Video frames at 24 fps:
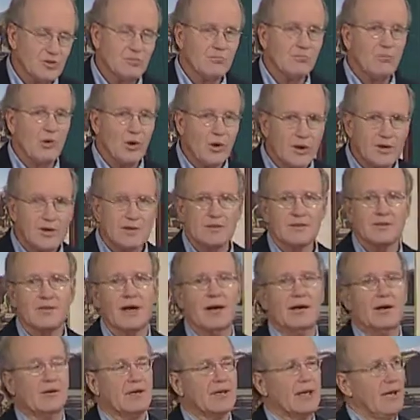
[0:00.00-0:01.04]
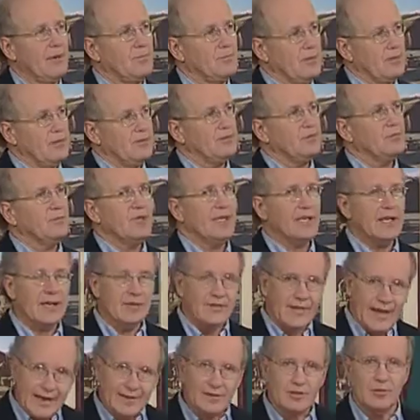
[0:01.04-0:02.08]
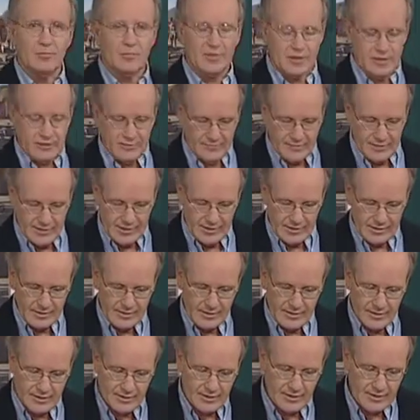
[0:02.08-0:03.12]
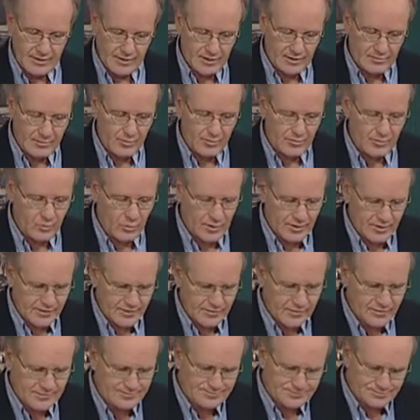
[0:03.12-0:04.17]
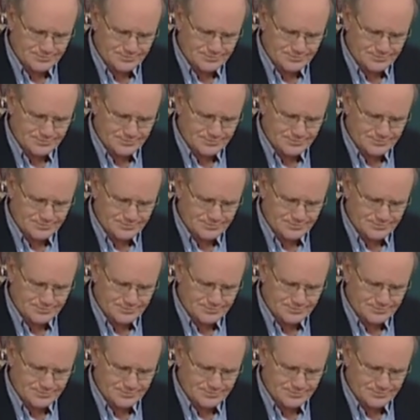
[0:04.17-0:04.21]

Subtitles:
mercantile capitalism, and again, that can be defined a number of ways,